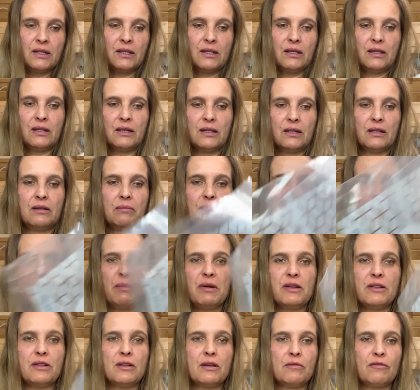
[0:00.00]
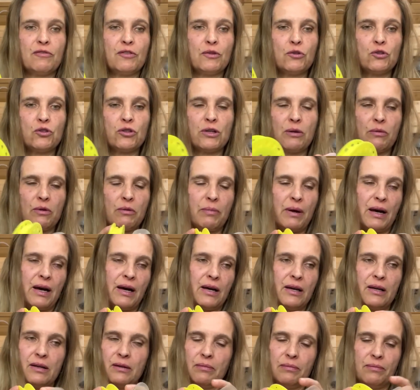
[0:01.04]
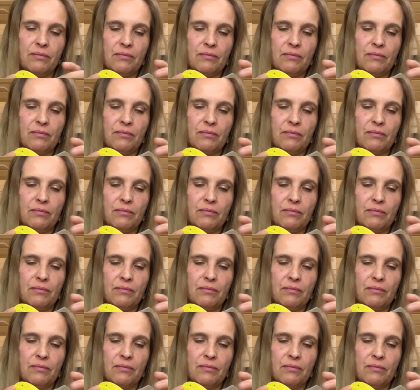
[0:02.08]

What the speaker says: Maybe in the future I will buy